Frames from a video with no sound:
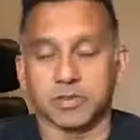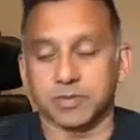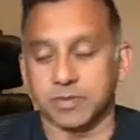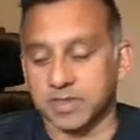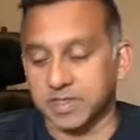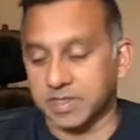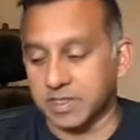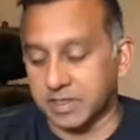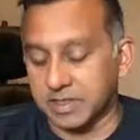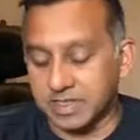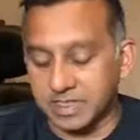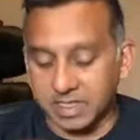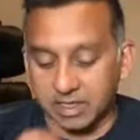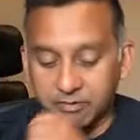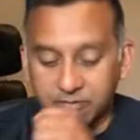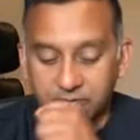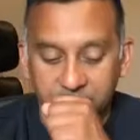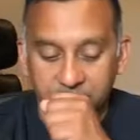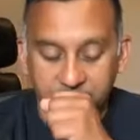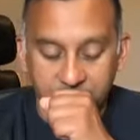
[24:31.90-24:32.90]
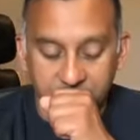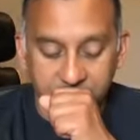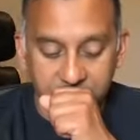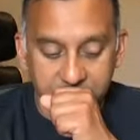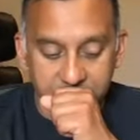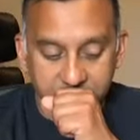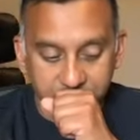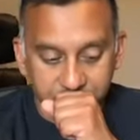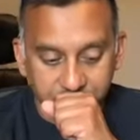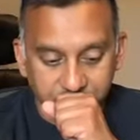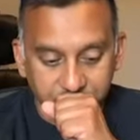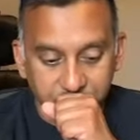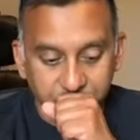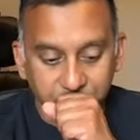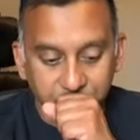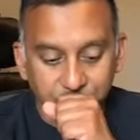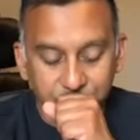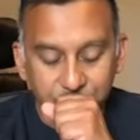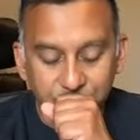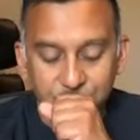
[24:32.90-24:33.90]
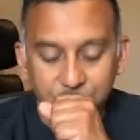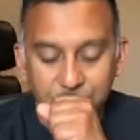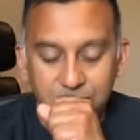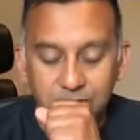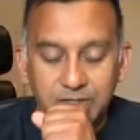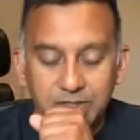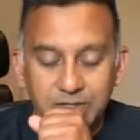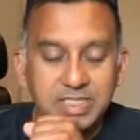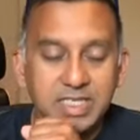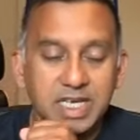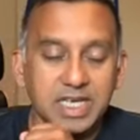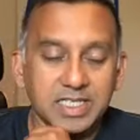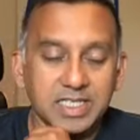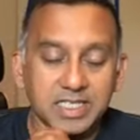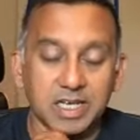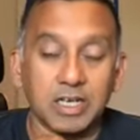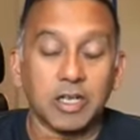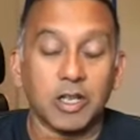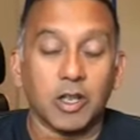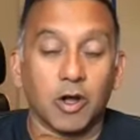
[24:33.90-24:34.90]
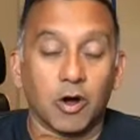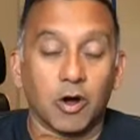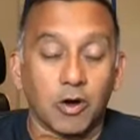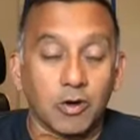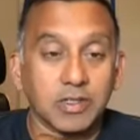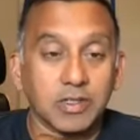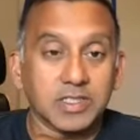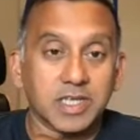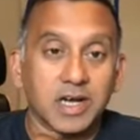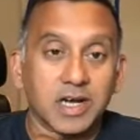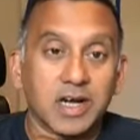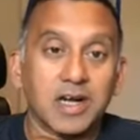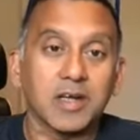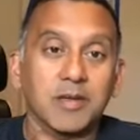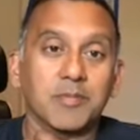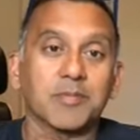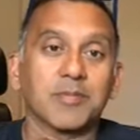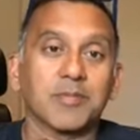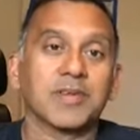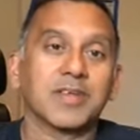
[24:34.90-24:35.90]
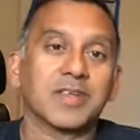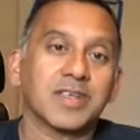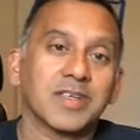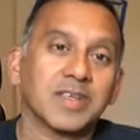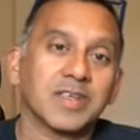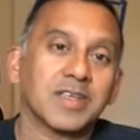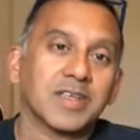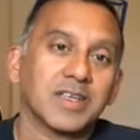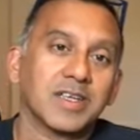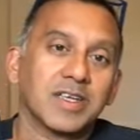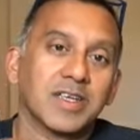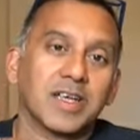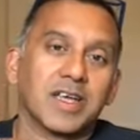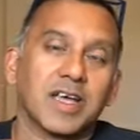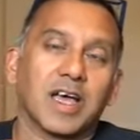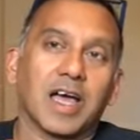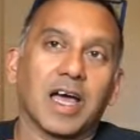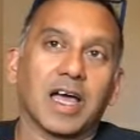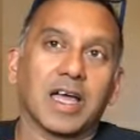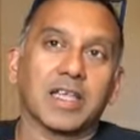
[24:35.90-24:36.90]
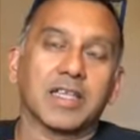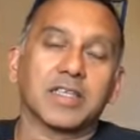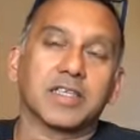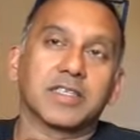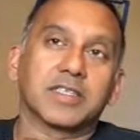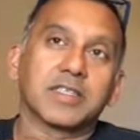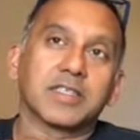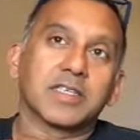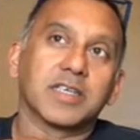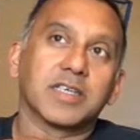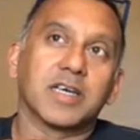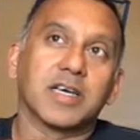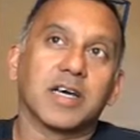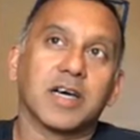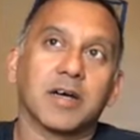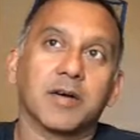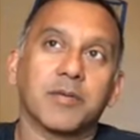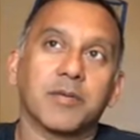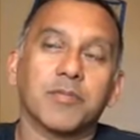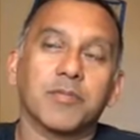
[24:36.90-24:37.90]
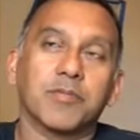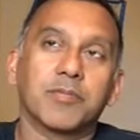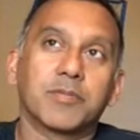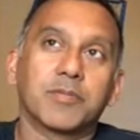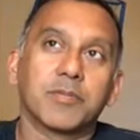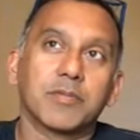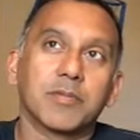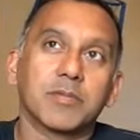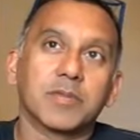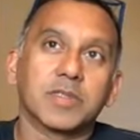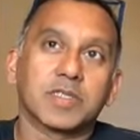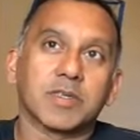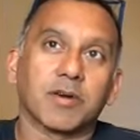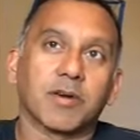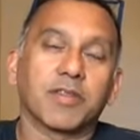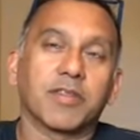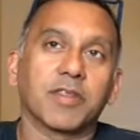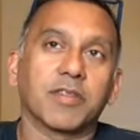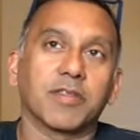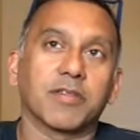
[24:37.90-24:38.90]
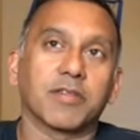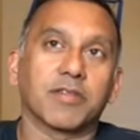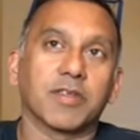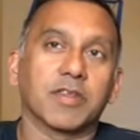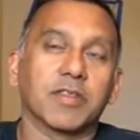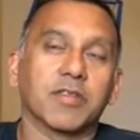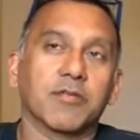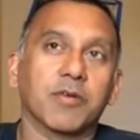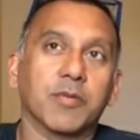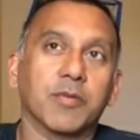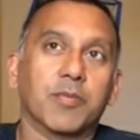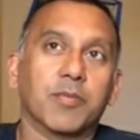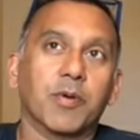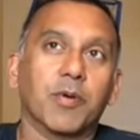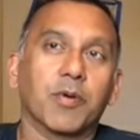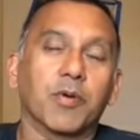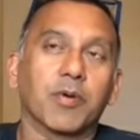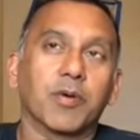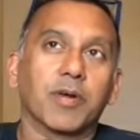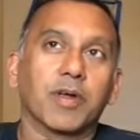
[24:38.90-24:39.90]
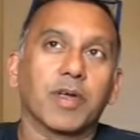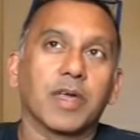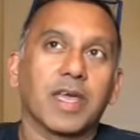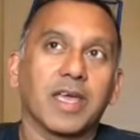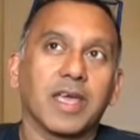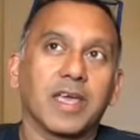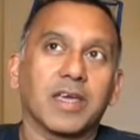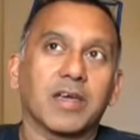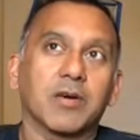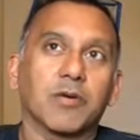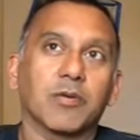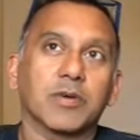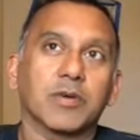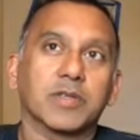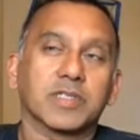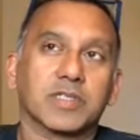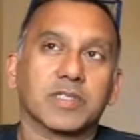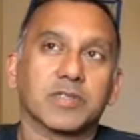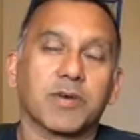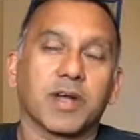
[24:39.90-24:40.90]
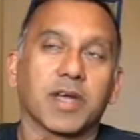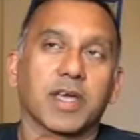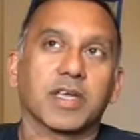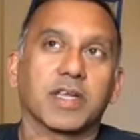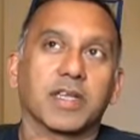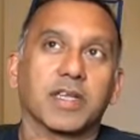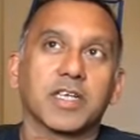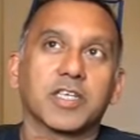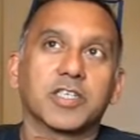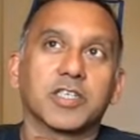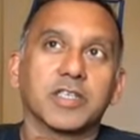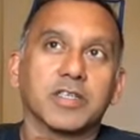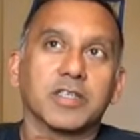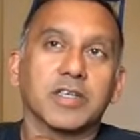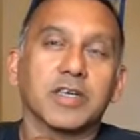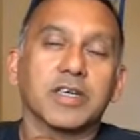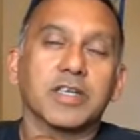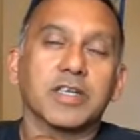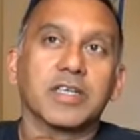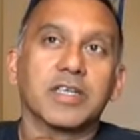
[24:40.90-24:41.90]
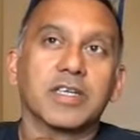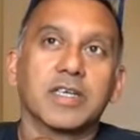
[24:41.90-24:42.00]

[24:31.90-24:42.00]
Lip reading: to a certain set of revenues. It takes a long time. And so I think the thing that we brought here was this recognition that